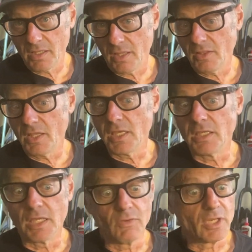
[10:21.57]
they
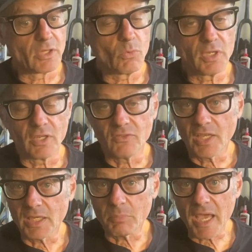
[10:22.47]
give you another one and
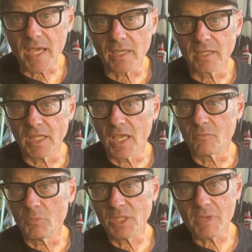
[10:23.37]
take it back, and they have
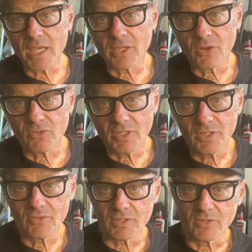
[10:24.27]
money back
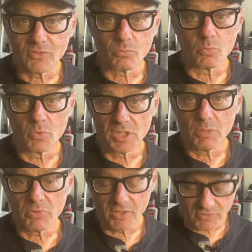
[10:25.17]
guarantees, and it's really
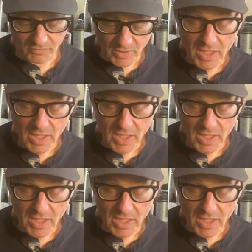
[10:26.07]
impressive.